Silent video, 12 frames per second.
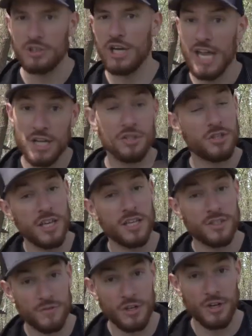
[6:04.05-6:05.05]
Change
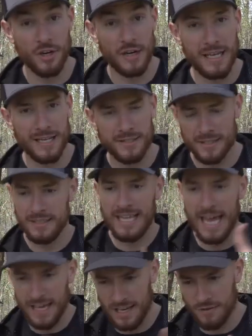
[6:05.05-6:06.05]
things for your needs,
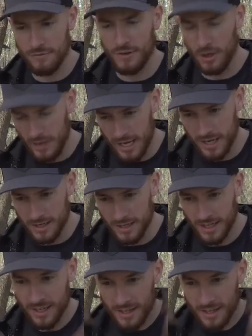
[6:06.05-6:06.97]
take info in,